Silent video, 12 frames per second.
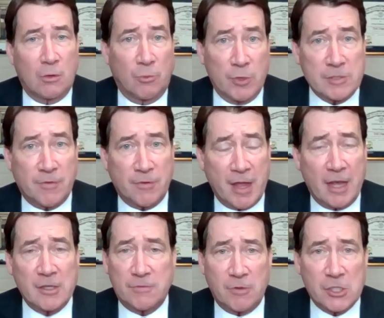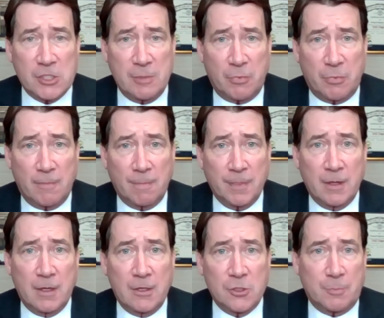The reason for that is very simple.
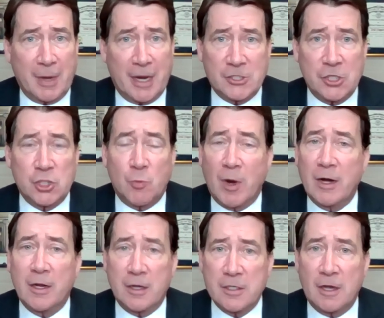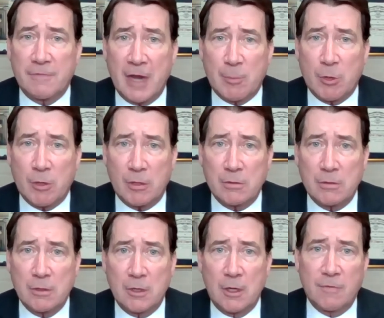Japan's situated in a tough neighborhood.
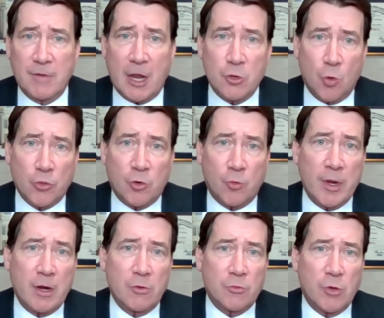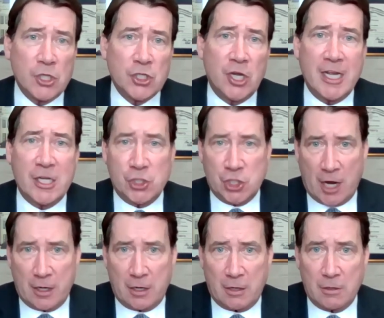You've got North Korea, Russia, and
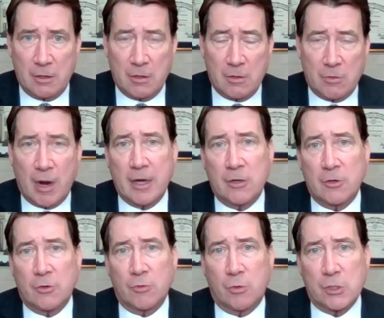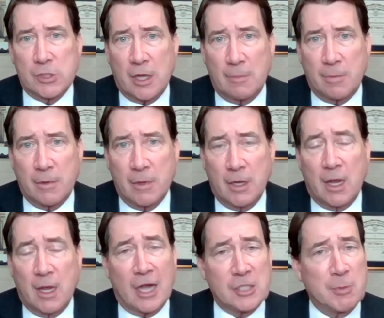China right at your doorstep.
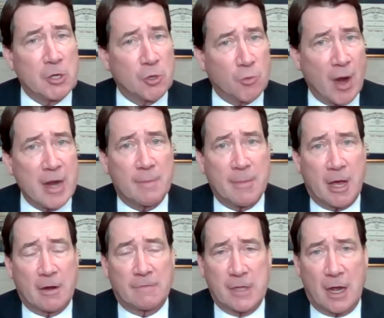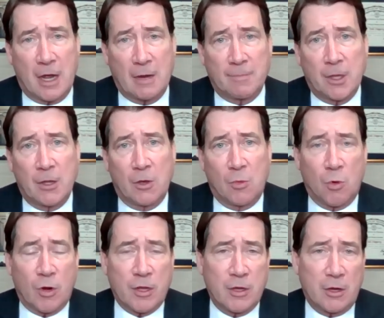I spent a great amount of time
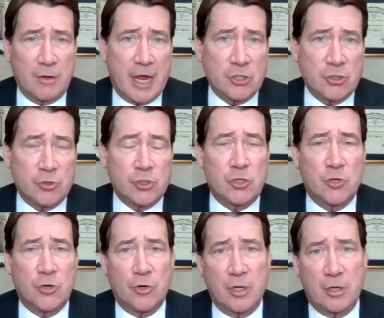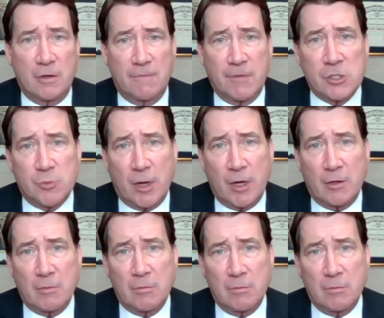working on national security and defense-related